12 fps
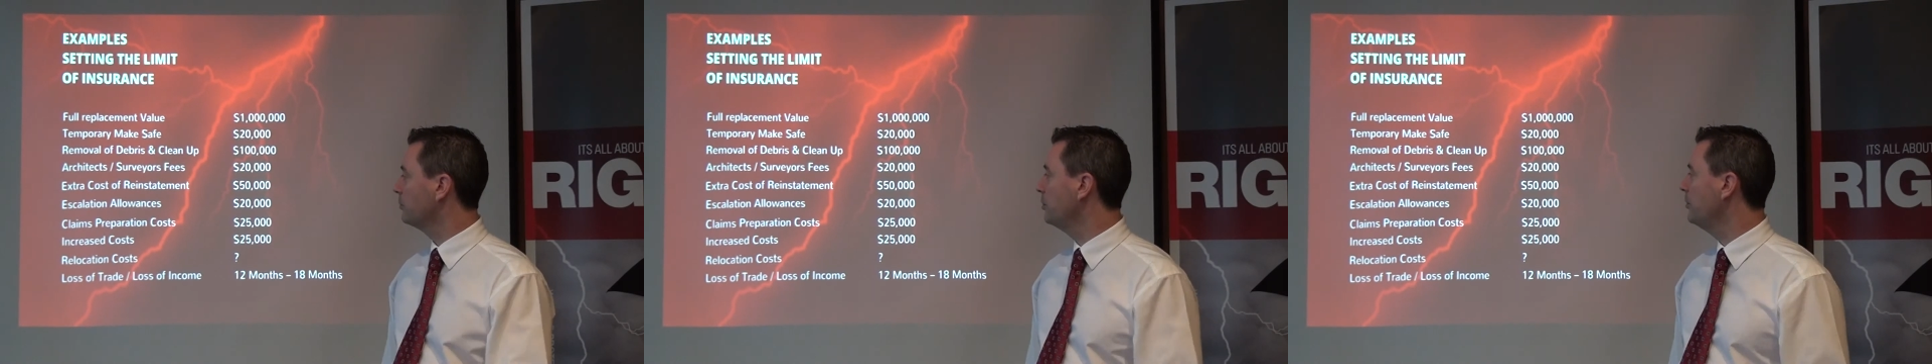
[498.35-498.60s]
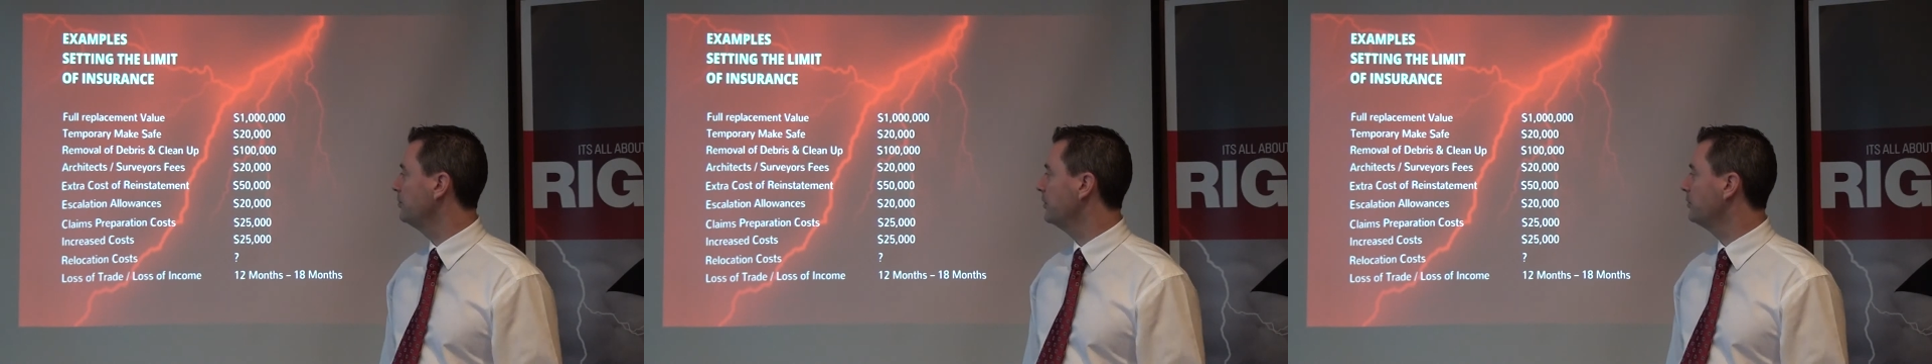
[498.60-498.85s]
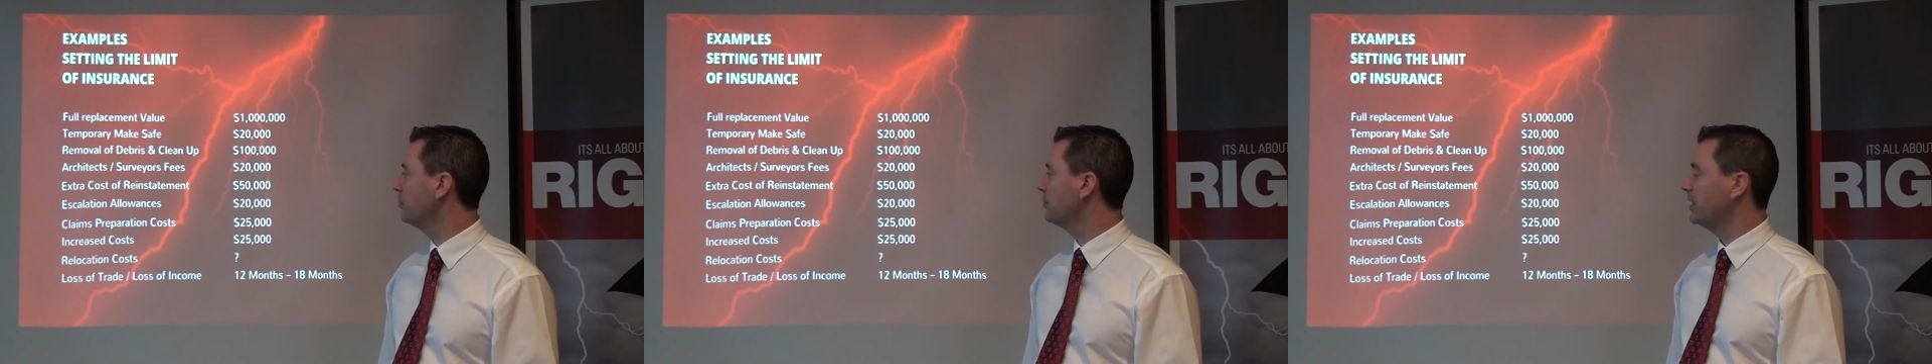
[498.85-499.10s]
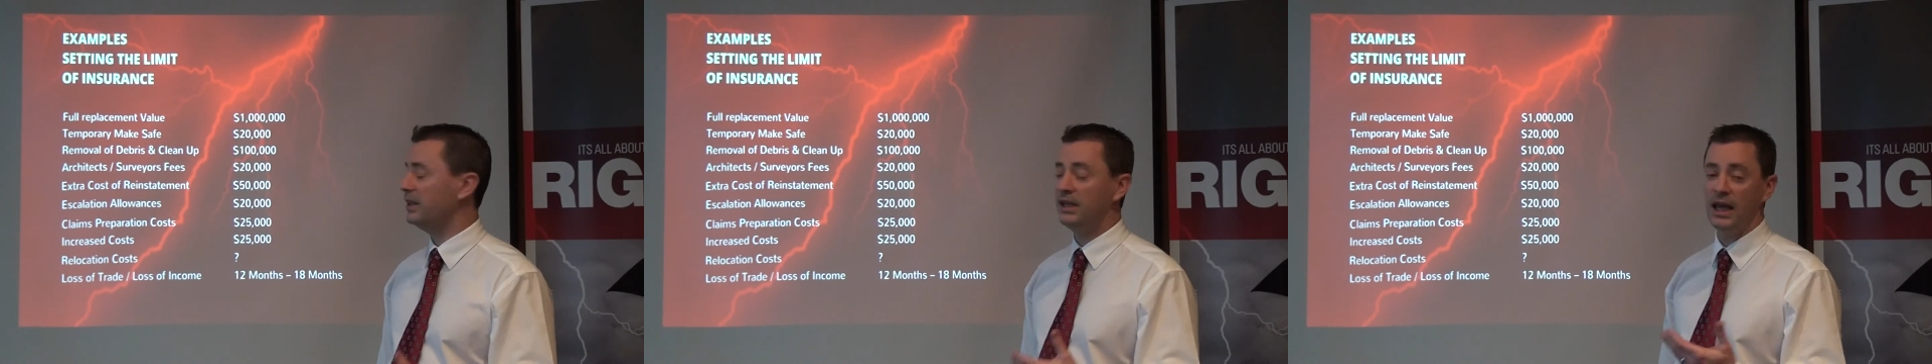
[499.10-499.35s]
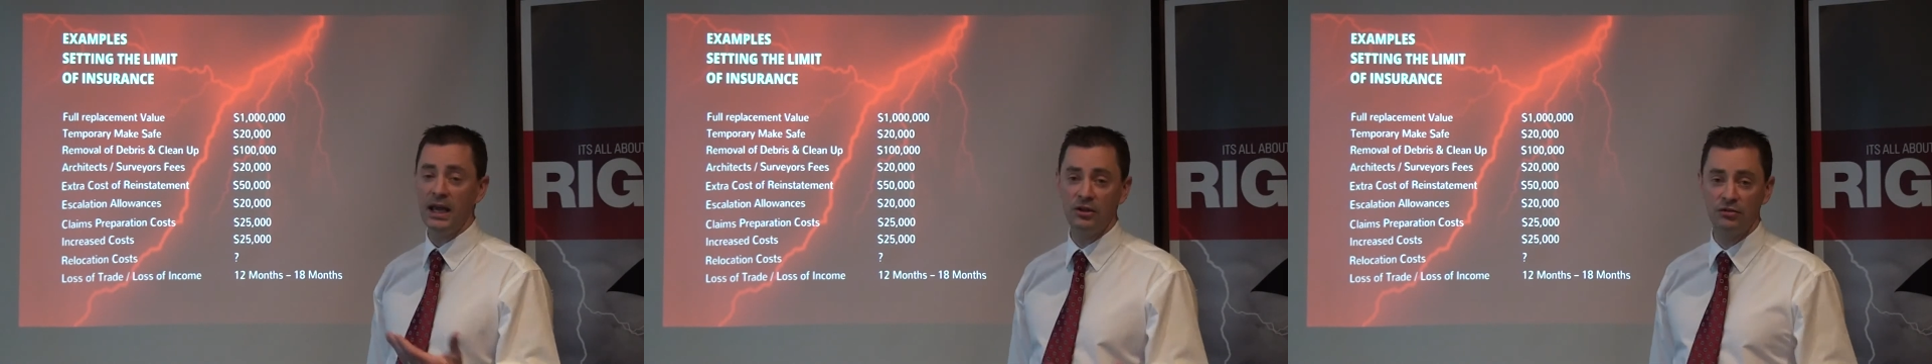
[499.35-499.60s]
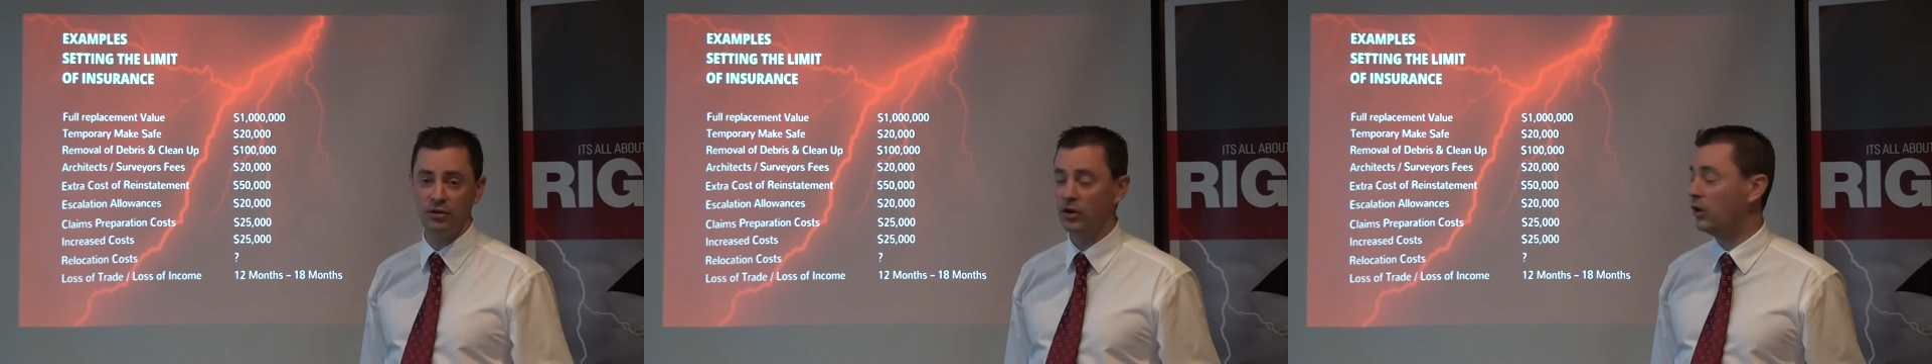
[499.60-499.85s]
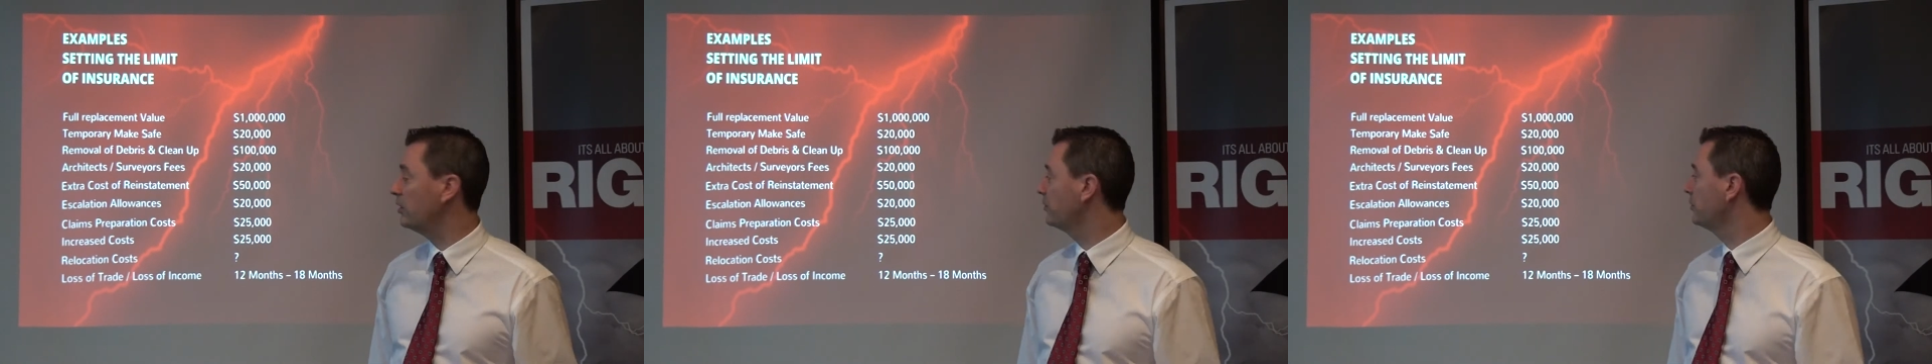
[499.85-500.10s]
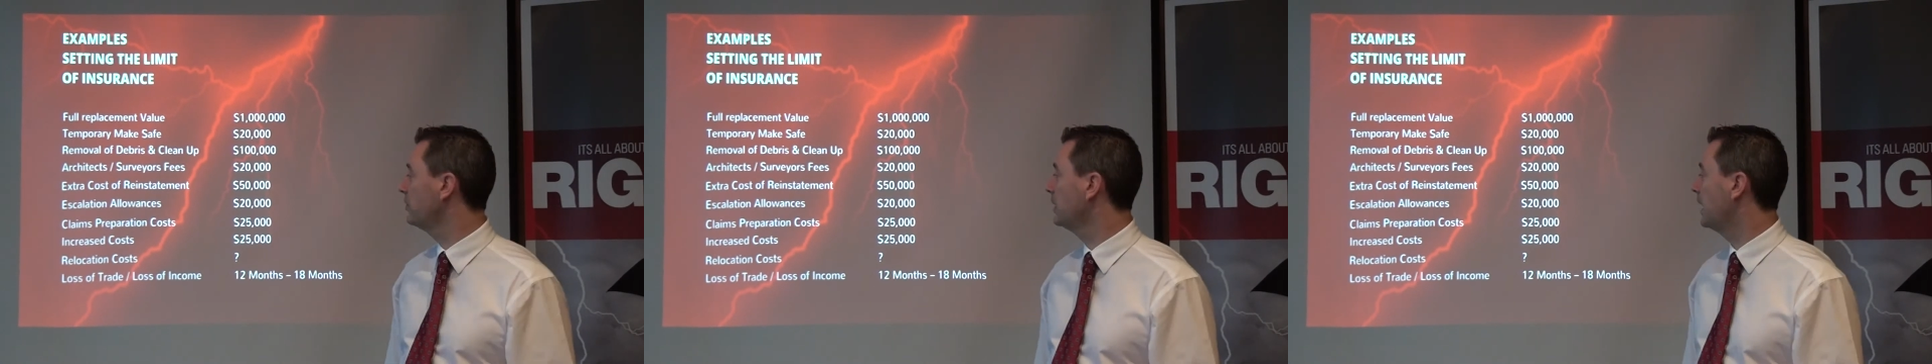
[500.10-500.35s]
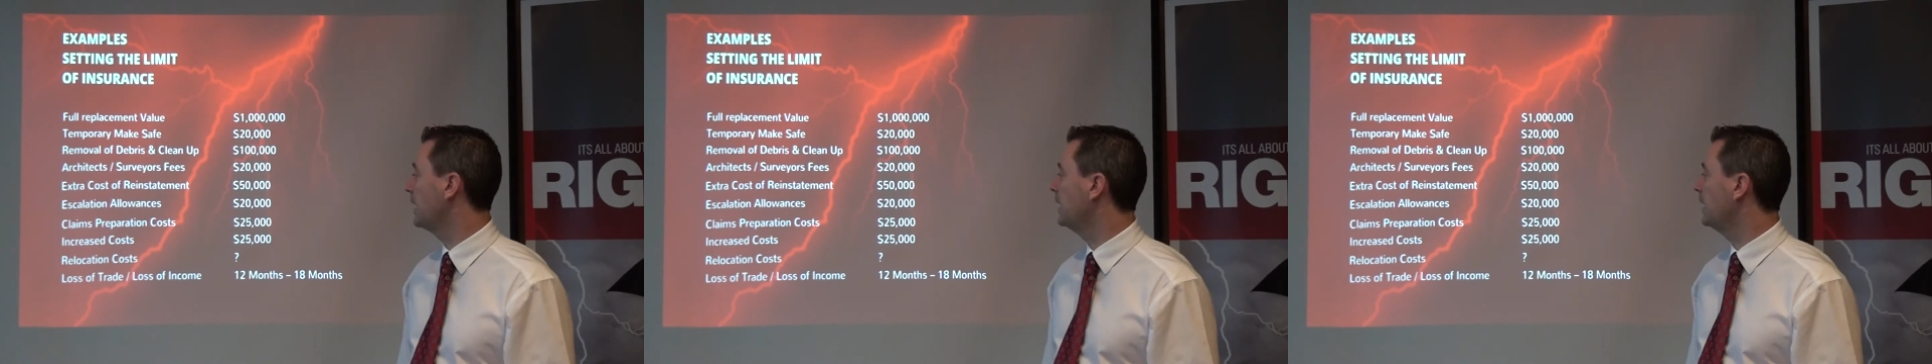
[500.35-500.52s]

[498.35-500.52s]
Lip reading: the removal of debris, the extra costs